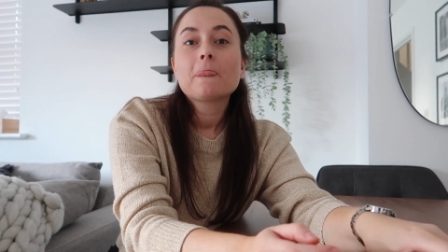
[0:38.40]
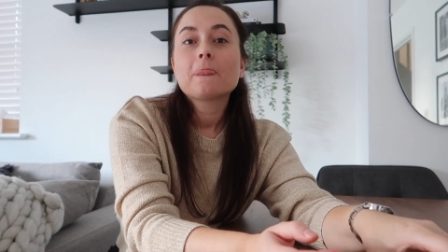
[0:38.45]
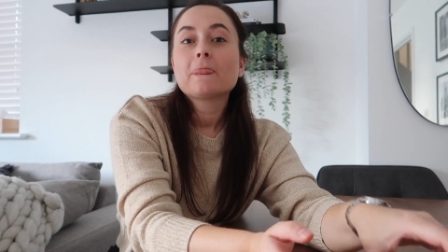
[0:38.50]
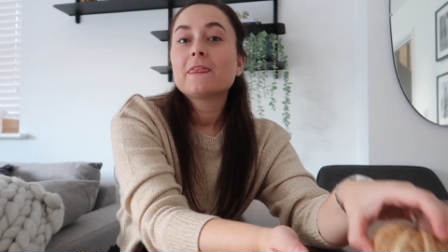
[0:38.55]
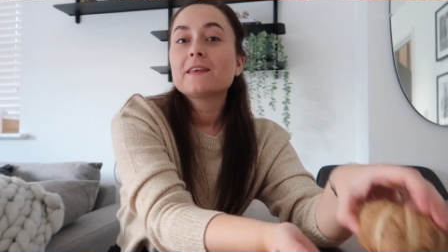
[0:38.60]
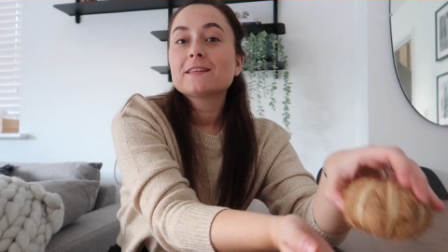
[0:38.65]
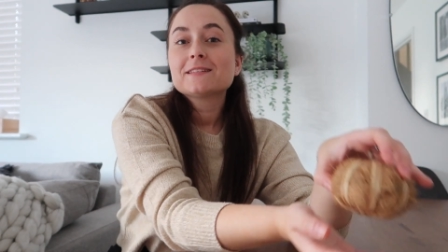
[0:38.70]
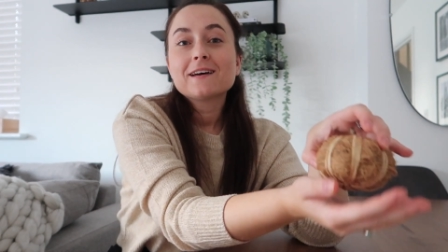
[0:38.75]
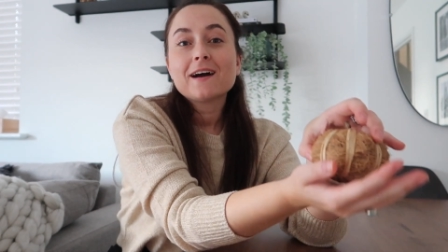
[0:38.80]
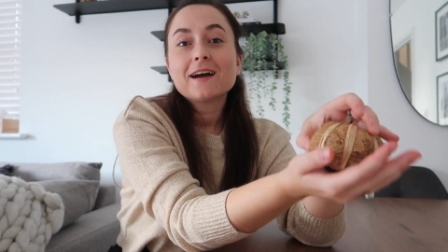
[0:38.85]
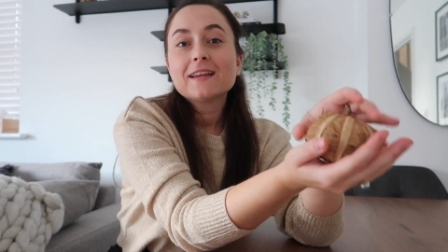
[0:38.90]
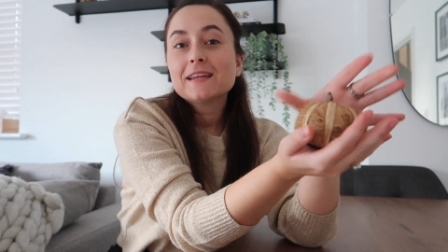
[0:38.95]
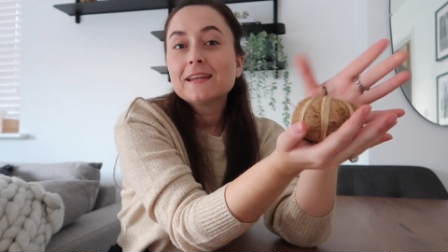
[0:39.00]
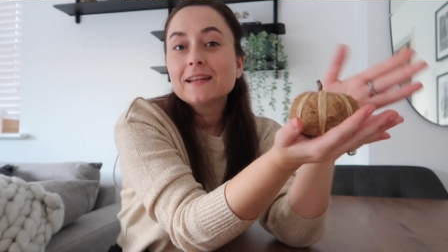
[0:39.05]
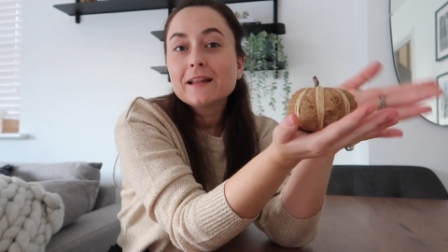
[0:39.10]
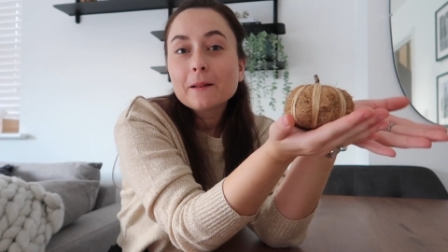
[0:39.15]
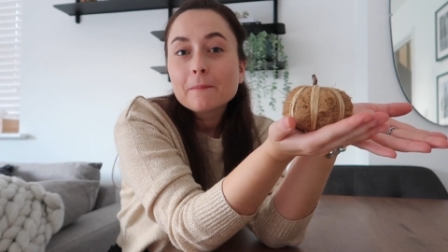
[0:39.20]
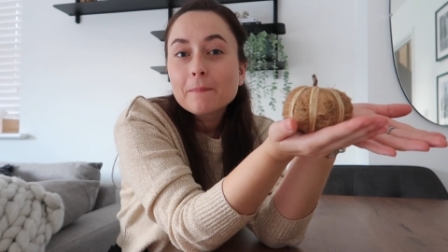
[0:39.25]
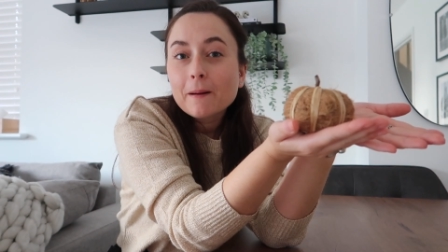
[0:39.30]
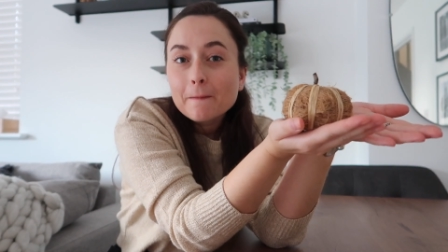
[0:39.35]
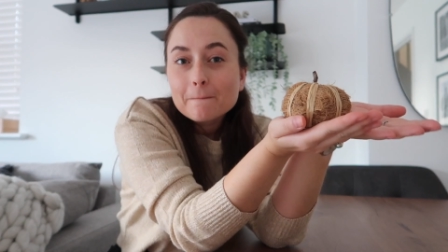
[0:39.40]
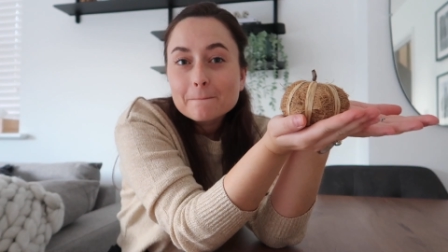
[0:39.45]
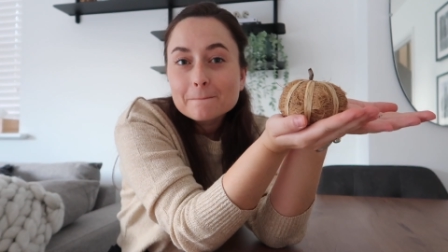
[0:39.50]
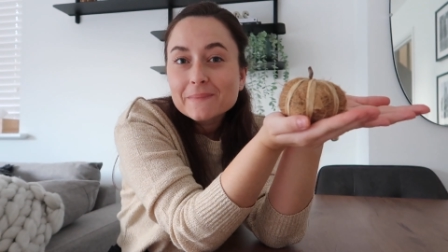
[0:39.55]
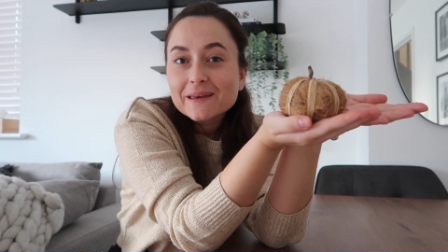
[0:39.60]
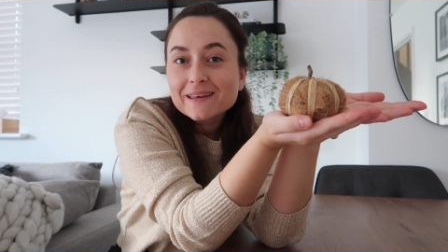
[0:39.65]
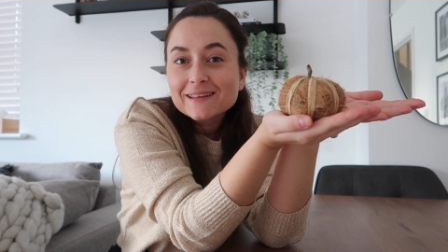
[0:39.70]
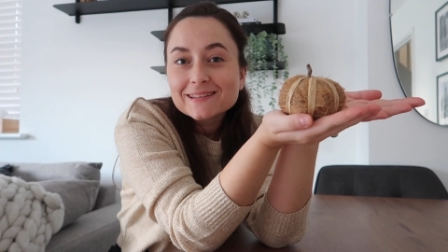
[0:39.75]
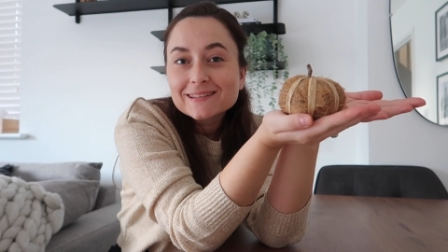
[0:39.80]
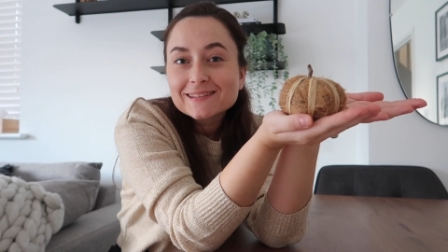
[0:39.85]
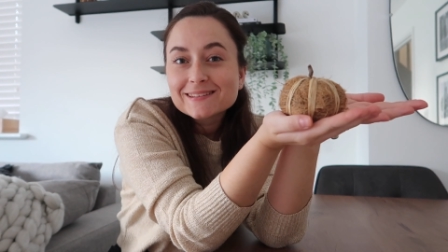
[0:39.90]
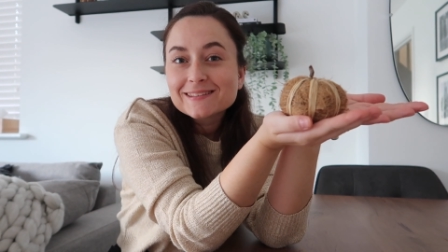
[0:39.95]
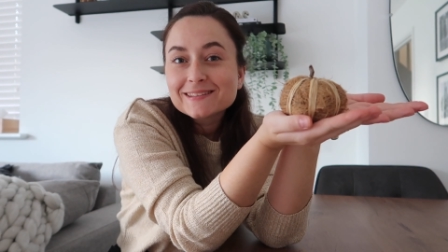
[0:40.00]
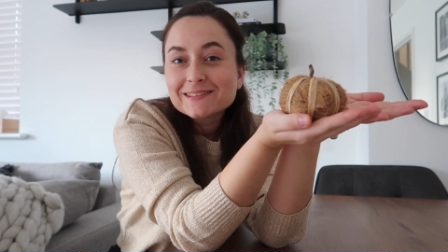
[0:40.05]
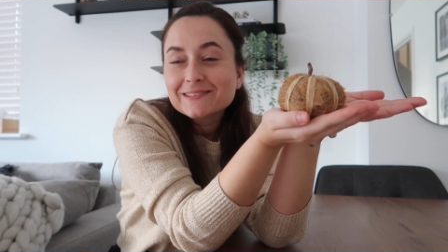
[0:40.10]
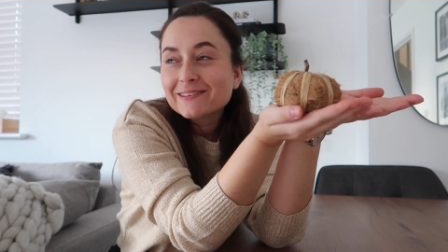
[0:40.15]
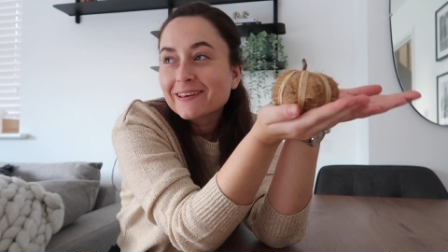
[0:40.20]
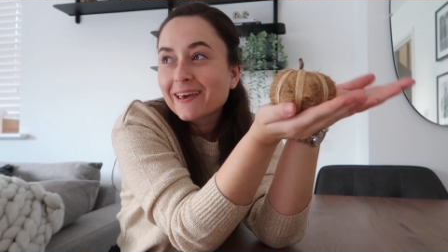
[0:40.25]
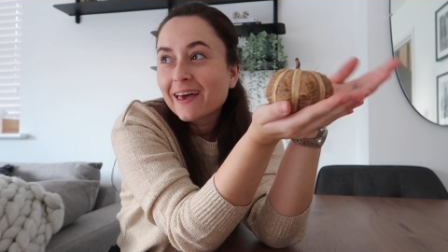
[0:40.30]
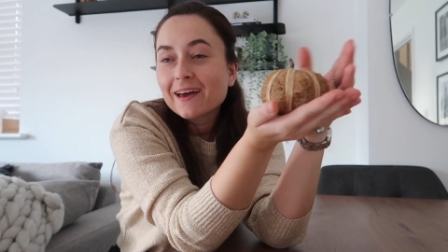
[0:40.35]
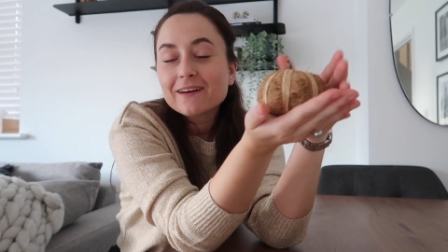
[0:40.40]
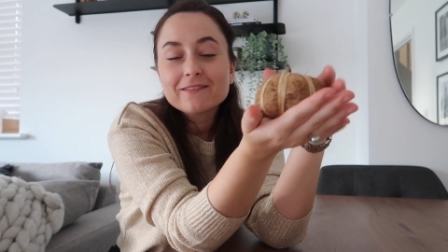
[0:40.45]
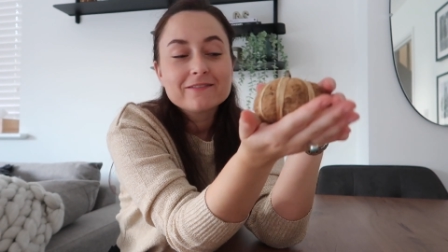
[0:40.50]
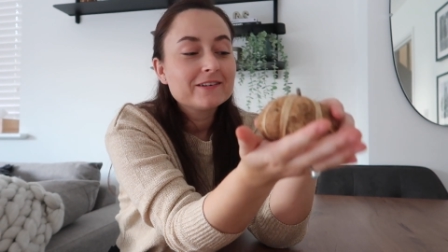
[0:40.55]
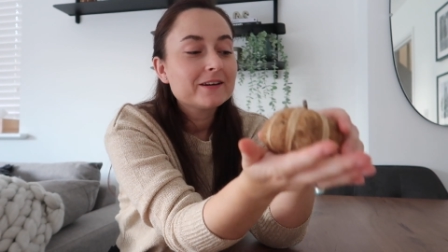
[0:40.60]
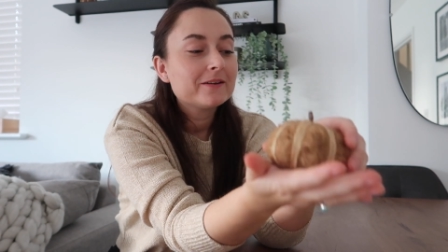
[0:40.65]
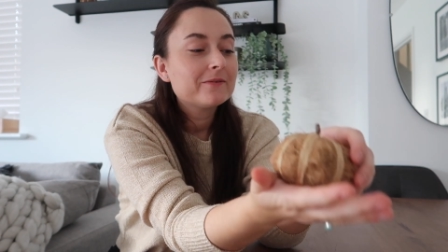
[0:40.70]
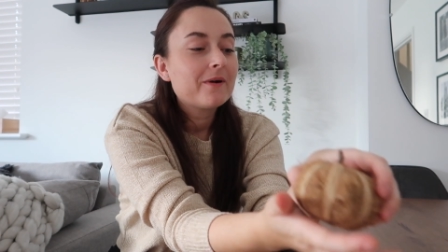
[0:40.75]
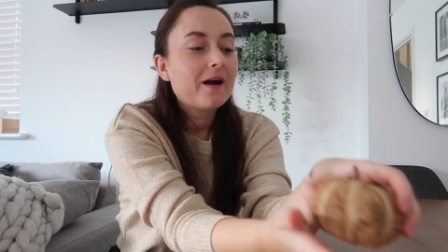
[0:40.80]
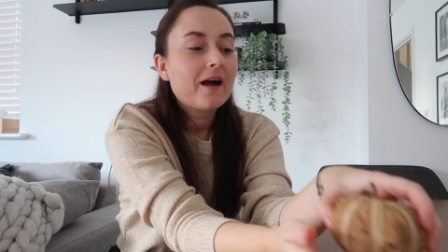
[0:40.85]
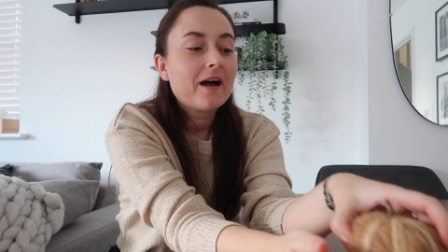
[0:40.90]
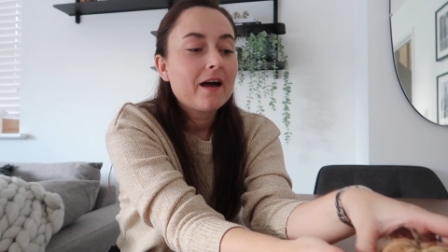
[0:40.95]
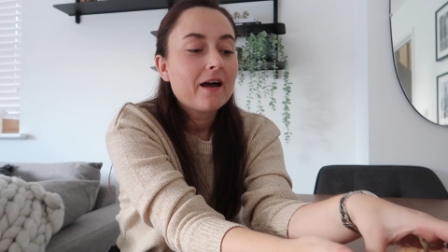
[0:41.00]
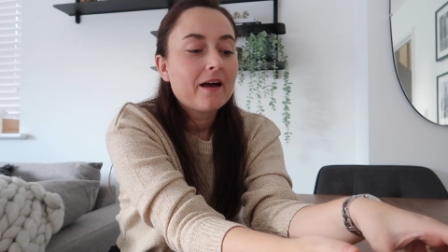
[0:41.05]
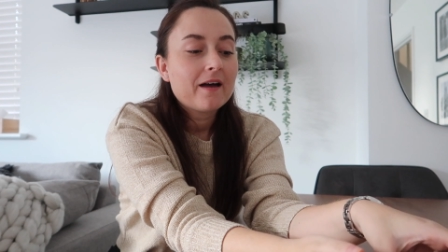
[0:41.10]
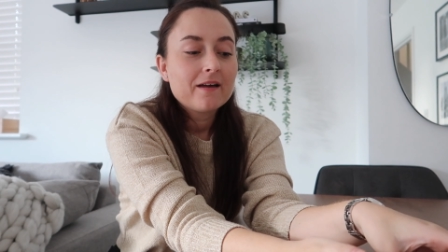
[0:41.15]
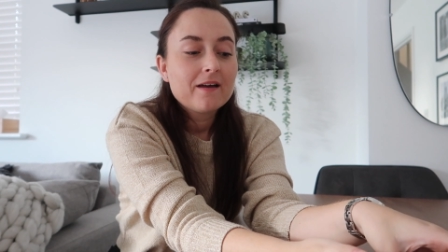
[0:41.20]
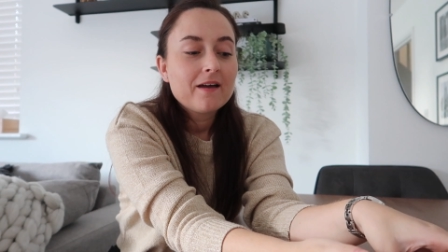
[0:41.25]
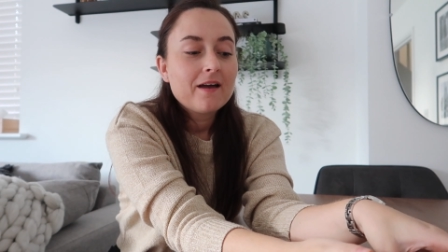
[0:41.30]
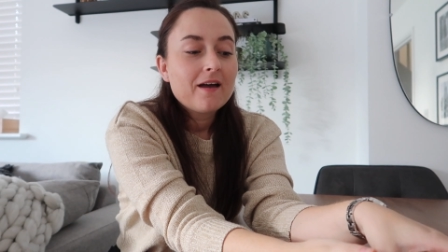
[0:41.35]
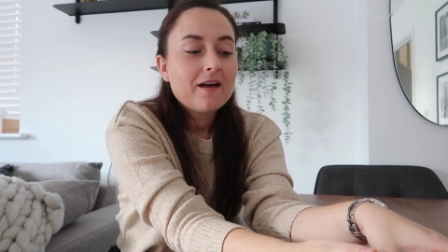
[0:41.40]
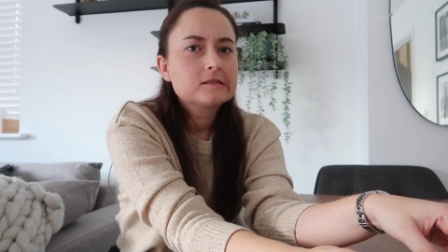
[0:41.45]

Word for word: the tiny little pumpkins that you get everywhere.